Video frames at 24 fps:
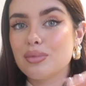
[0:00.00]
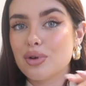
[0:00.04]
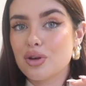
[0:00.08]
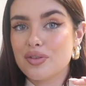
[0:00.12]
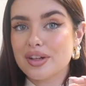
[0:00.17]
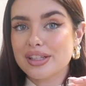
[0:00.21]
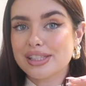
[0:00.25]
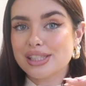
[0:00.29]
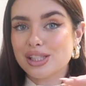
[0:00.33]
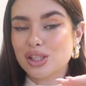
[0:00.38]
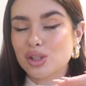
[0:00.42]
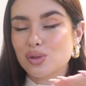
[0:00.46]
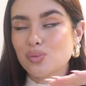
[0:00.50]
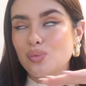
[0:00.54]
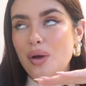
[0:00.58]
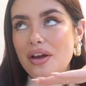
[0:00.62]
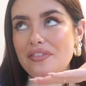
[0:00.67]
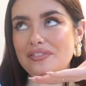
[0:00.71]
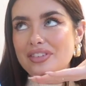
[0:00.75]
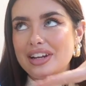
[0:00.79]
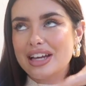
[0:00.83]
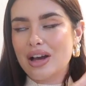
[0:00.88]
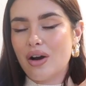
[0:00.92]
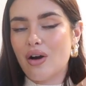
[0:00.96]
Moving
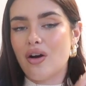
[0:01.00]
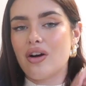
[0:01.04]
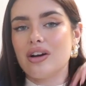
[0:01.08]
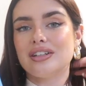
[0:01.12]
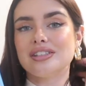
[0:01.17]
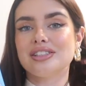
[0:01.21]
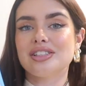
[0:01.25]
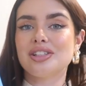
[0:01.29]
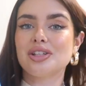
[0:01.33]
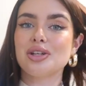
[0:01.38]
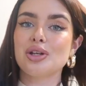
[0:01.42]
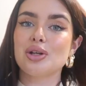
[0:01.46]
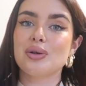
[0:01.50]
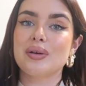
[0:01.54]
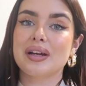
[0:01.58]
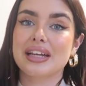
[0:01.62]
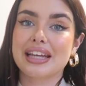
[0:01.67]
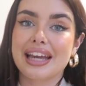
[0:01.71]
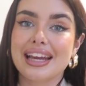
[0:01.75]
swiftly on to